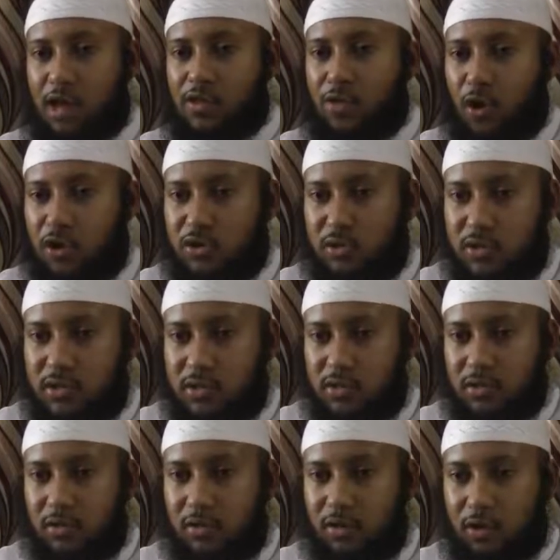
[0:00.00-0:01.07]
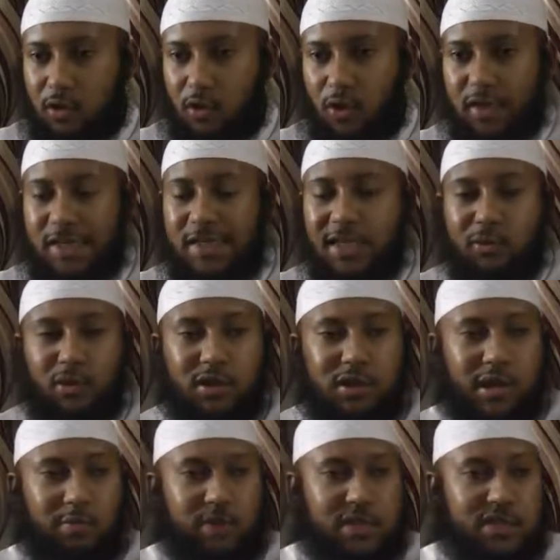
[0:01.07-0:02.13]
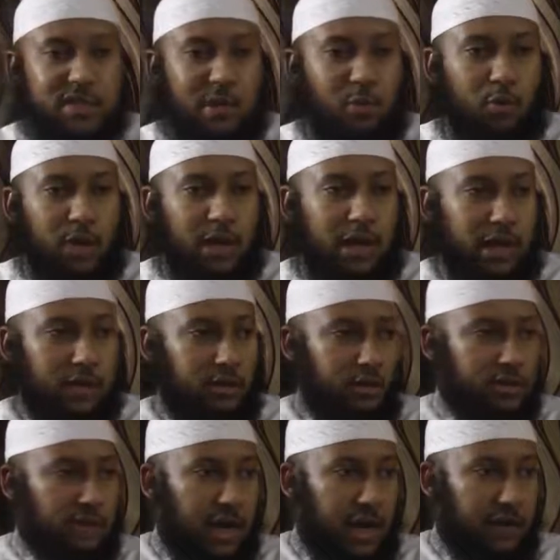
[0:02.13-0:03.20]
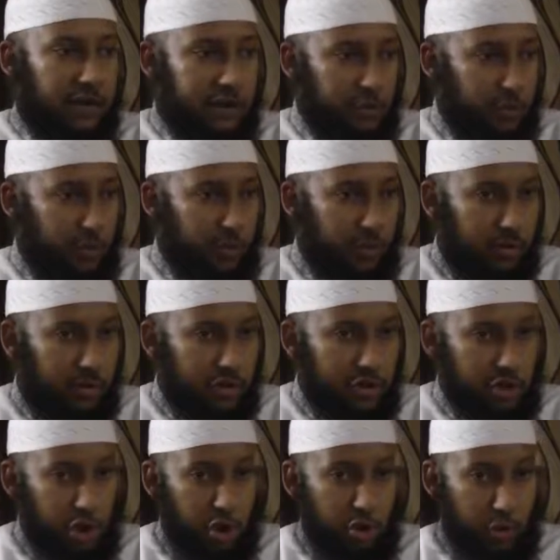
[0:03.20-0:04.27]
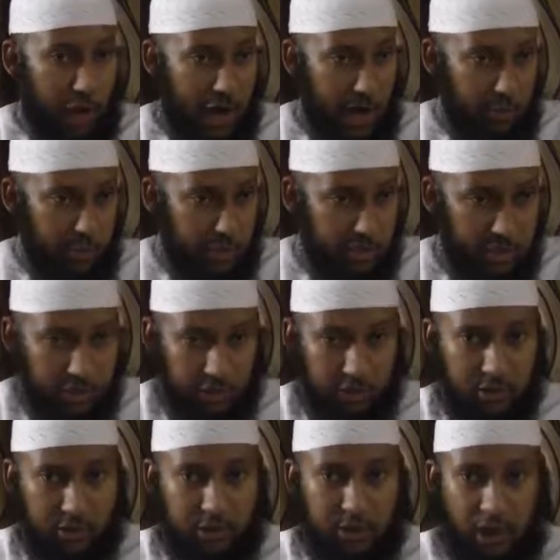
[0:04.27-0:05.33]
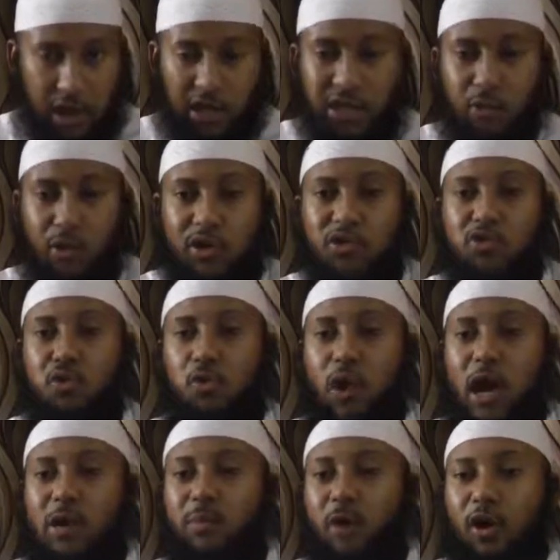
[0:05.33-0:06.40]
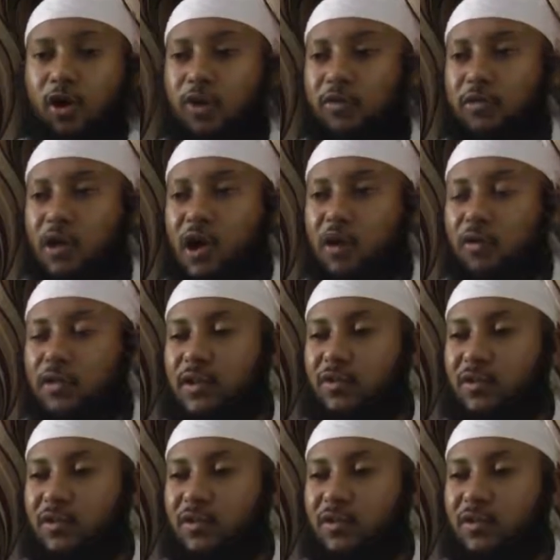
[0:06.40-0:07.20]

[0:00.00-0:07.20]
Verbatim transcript: Those ones, you don't deal with them the same way like those others who show you enmity and they want to wipe all of you out of the